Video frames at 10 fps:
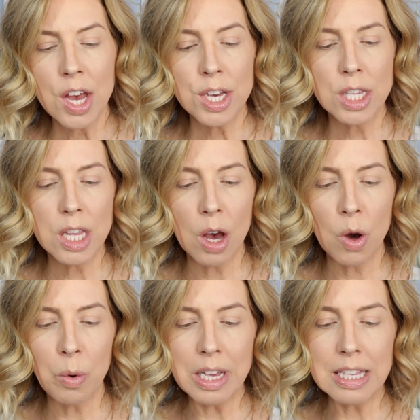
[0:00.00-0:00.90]

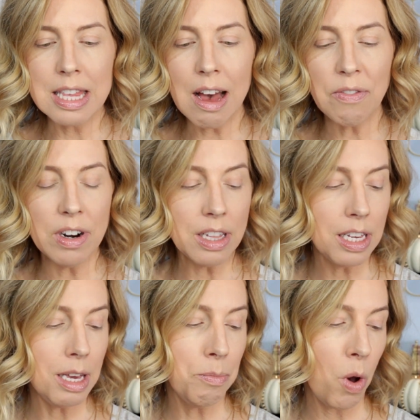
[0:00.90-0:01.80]
So it's
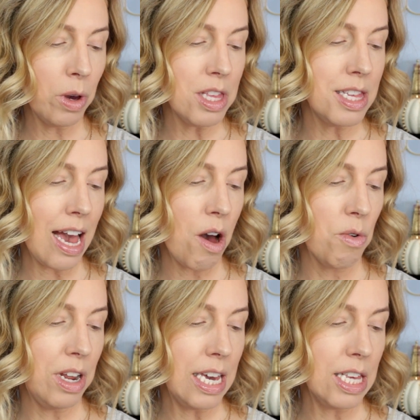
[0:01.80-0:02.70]
definitely broken
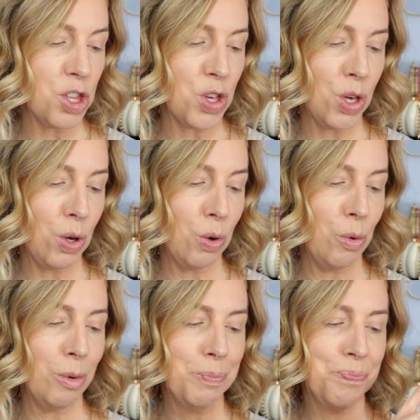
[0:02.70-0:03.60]
down
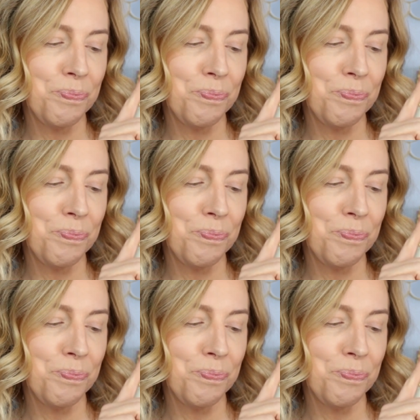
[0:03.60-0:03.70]
into,